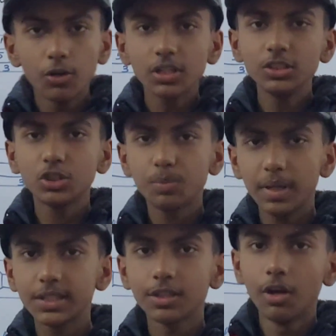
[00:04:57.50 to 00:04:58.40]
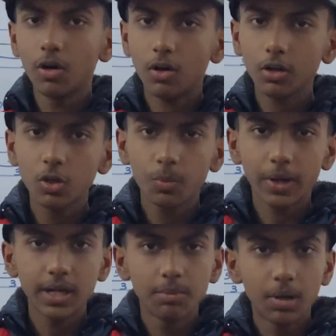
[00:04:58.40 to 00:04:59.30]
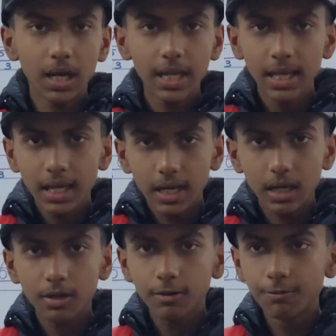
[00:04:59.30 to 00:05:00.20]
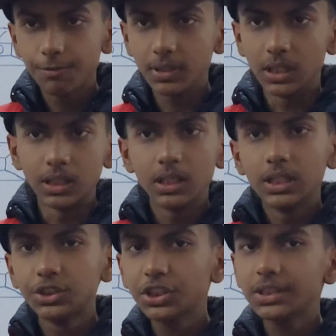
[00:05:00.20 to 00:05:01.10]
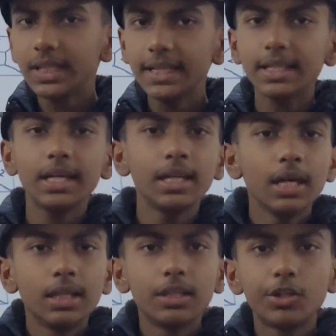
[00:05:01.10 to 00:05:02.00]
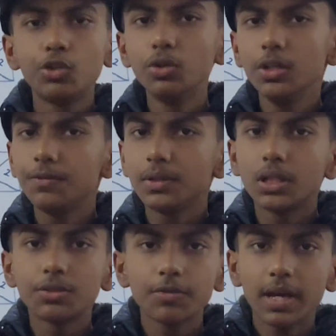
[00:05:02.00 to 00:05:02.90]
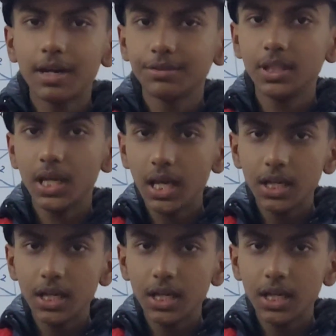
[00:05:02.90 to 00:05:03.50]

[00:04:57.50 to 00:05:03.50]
total space occupied by a figure. Just like in the 2D figures, we have the